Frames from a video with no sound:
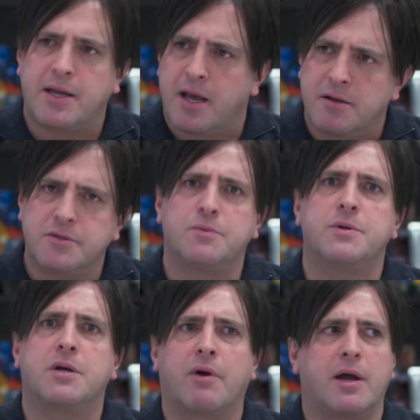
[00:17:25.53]
Yeah, you're
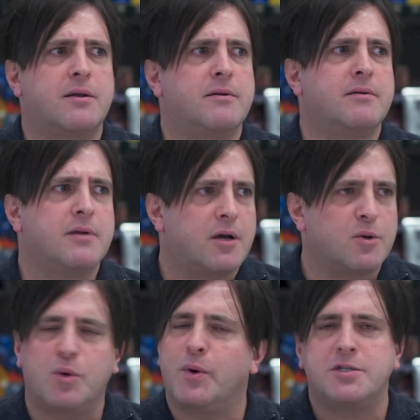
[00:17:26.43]
doing great. No,
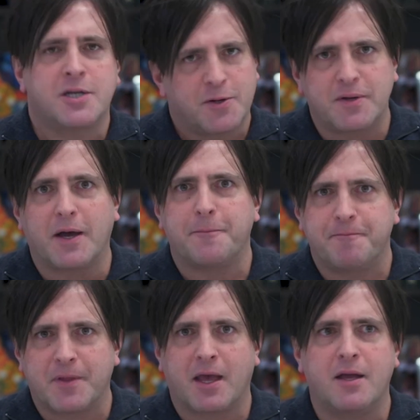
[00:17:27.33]
we won't tell you that,
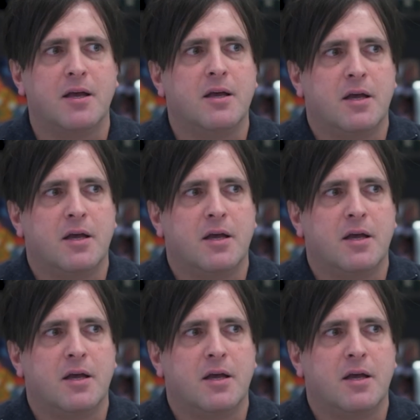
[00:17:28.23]
okay?